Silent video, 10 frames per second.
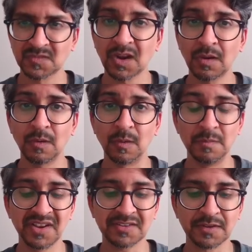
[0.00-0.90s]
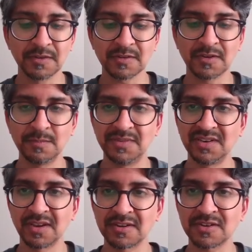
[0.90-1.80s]
Oh, makes good could be
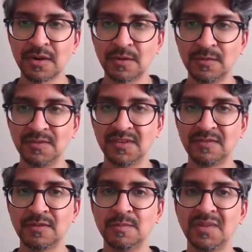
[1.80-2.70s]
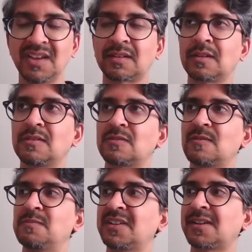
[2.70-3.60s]
atones if you make sort
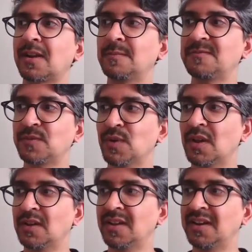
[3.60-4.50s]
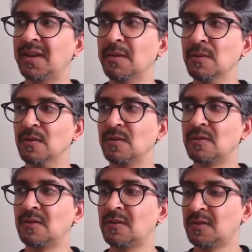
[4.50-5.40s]
of making up for an error.
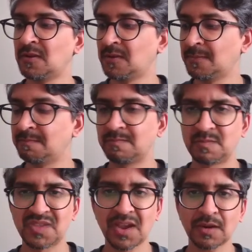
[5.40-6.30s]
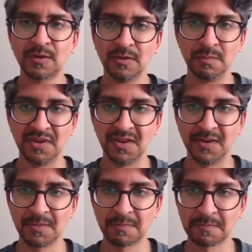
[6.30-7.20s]
That could
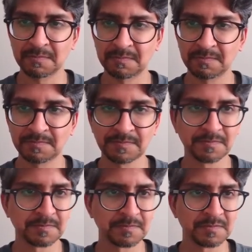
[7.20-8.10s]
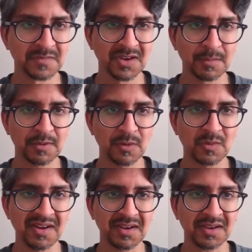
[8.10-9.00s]
be
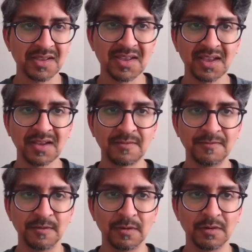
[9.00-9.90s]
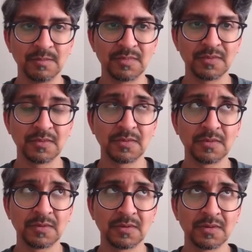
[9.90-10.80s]
poetic adverb.
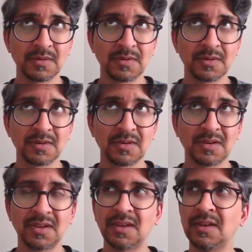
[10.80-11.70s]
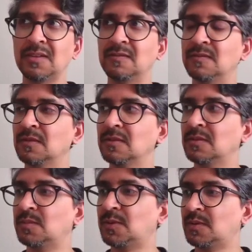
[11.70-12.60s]
Adverb.